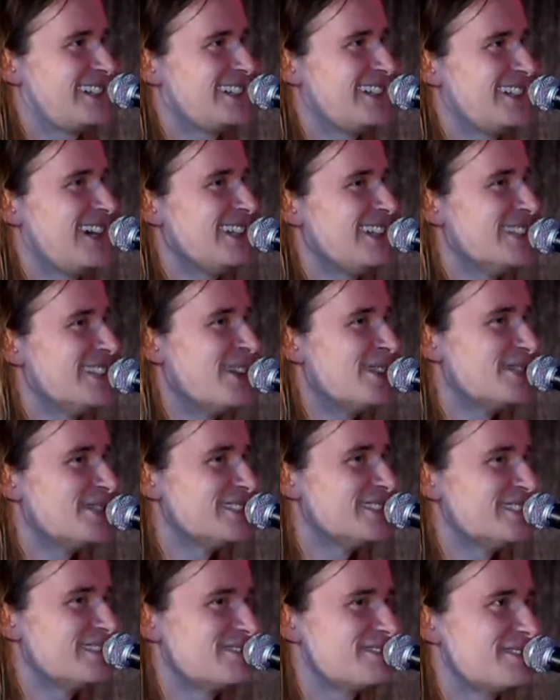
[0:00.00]
I love it.
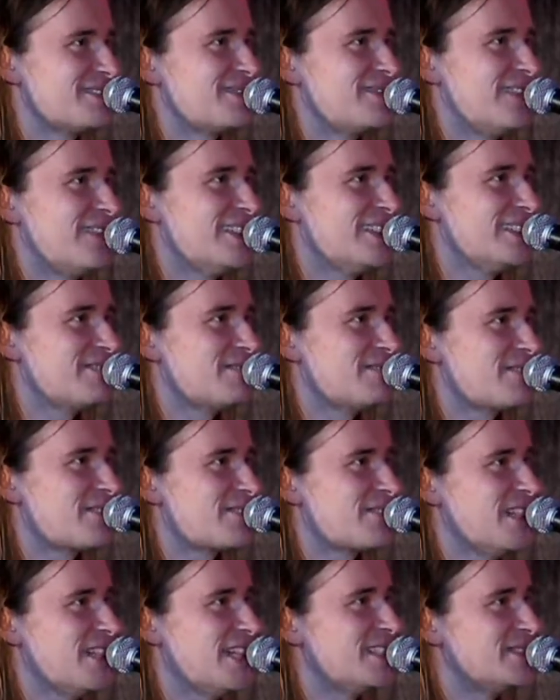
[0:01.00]
It was fun. It was
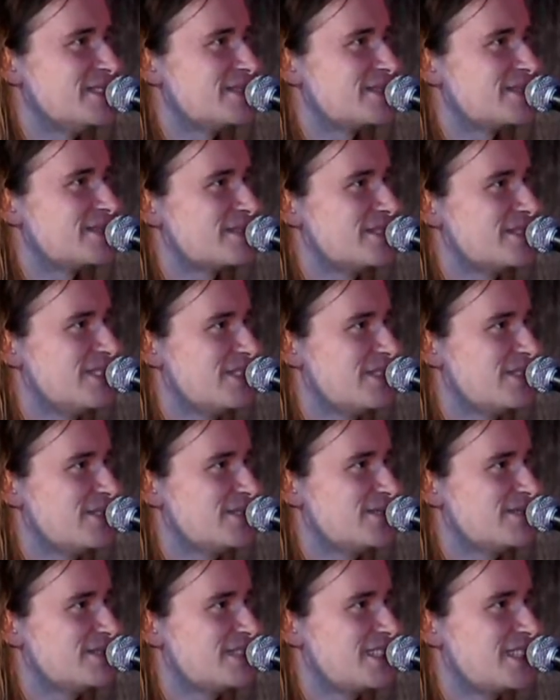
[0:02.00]
creative. You know,
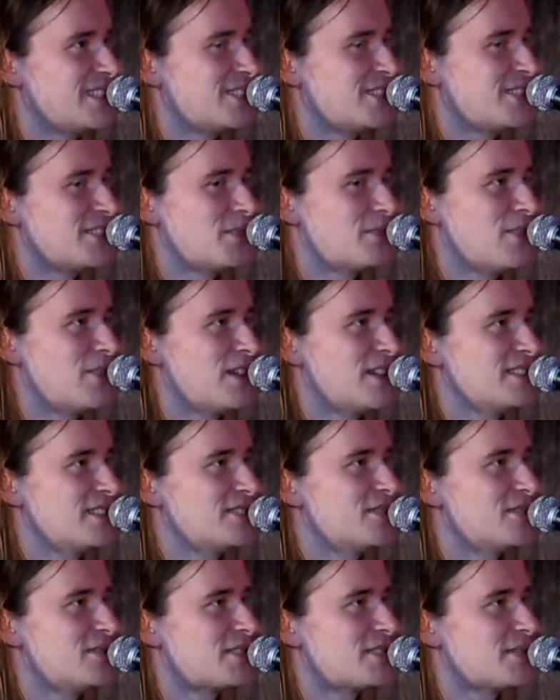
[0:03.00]
it teaches your brain to
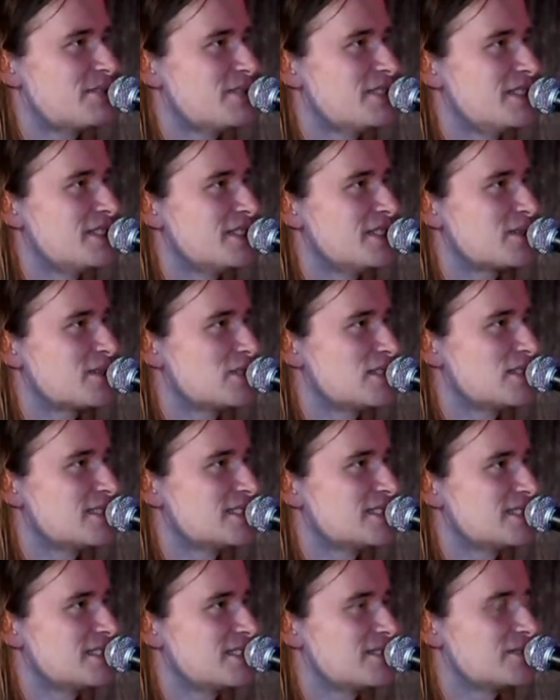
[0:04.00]
do something different.
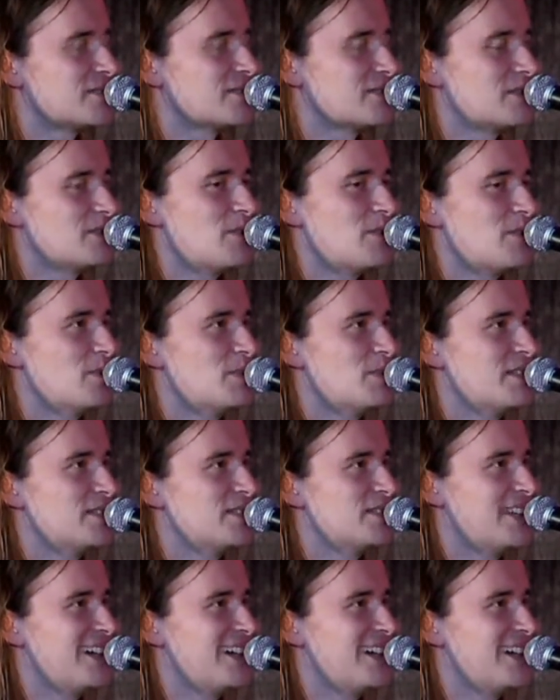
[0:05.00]
So I'm all about that.